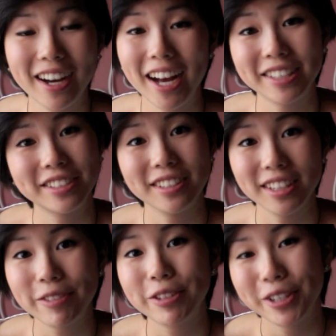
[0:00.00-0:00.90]
I had to
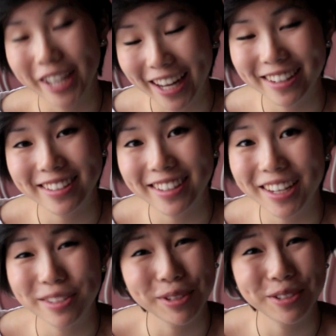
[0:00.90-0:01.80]
leave the United
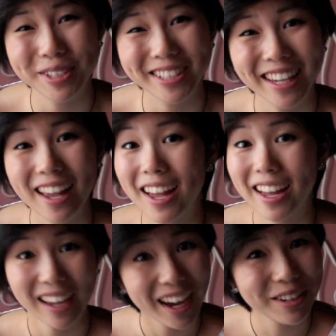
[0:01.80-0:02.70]
States, which was
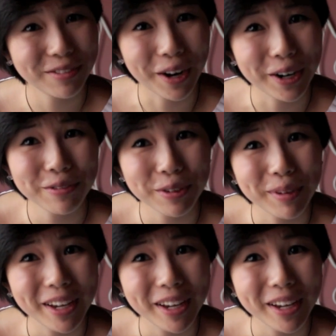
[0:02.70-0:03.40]
kind of hard for